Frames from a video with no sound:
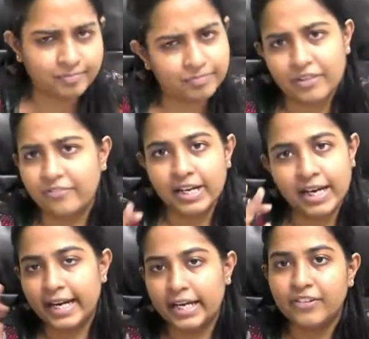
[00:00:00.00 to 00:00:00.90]
we are
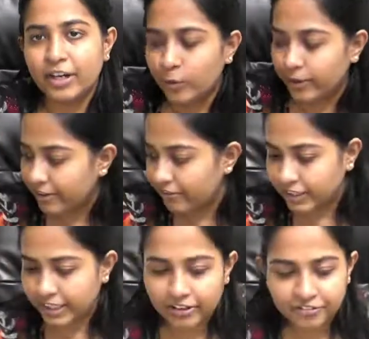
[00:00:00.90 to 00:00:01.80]
anyway doing everything
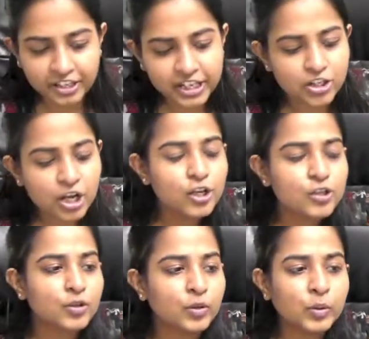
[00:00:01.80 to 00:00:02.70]
afresh.
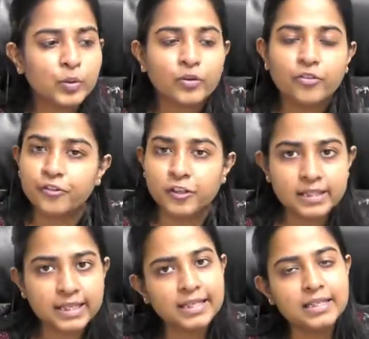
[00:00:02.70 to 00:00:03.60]
So, first thing
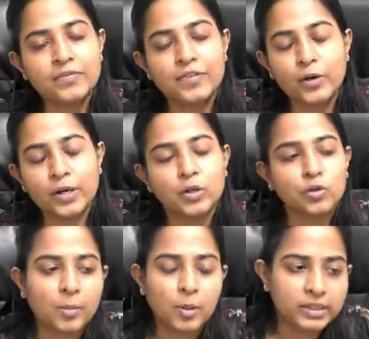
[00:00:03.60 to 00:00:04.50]
is we are going to do
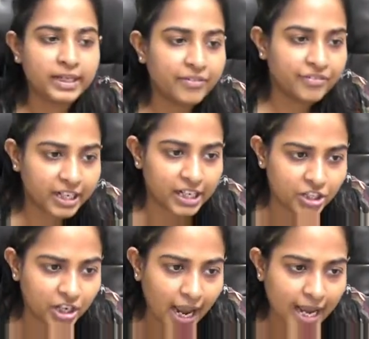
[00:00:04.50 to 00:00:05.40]
about the definition,
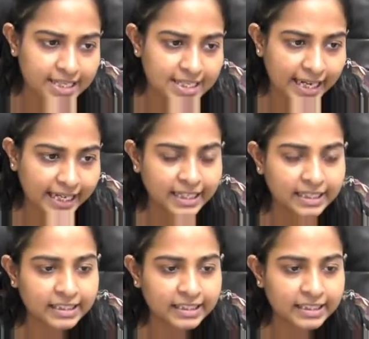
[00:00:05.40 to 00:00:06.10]
and second thing,